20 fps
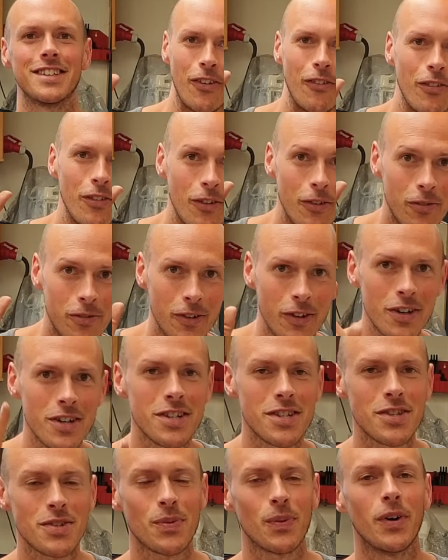The
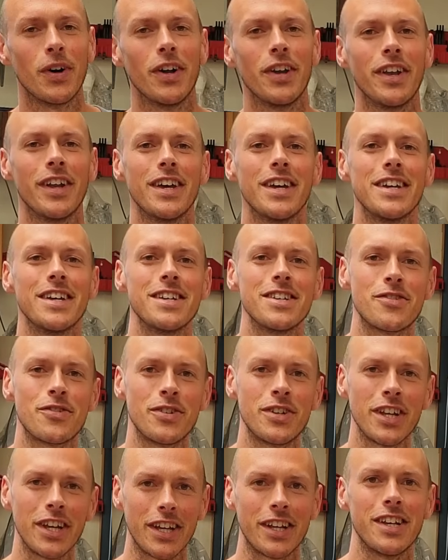first one is
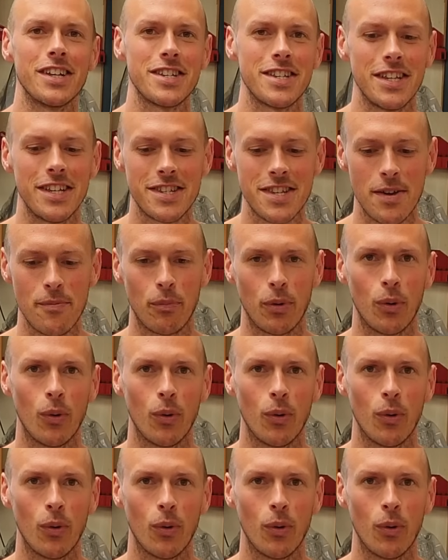ridiculously simple.